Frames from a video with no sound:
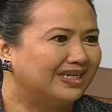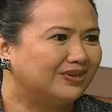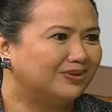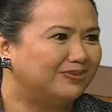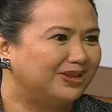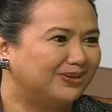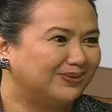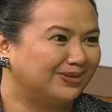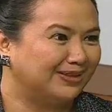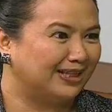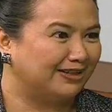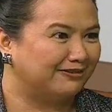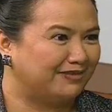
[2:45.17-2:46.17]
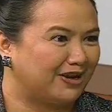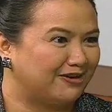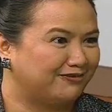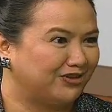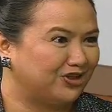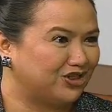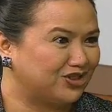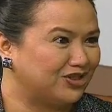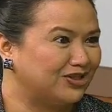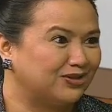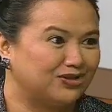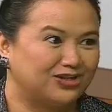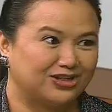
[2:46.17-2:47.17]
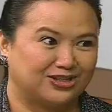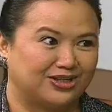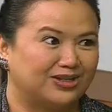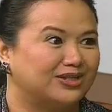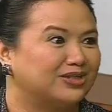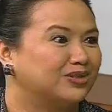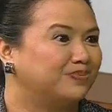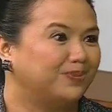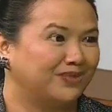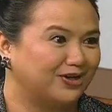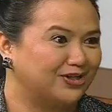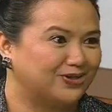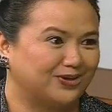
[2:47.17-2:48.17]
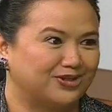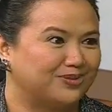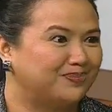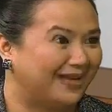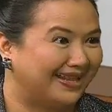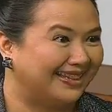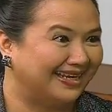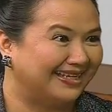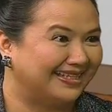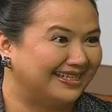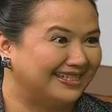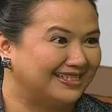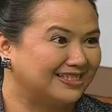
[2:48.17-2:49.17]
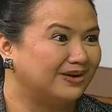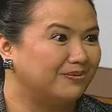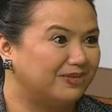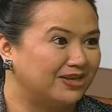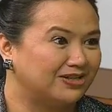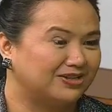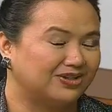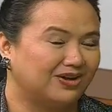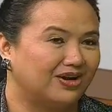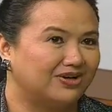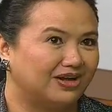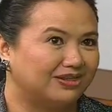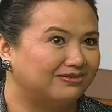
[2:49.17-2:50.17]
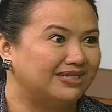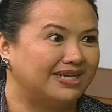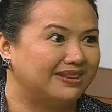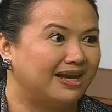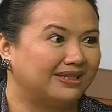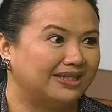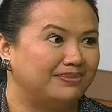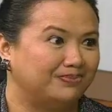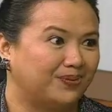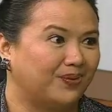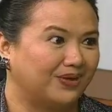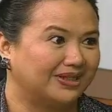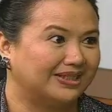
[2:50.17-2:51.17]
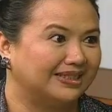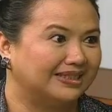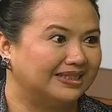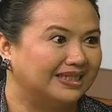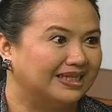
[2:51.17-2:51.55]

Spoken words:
it will be totally unfair for the children to just splurge or spend it in some things that are not really that important.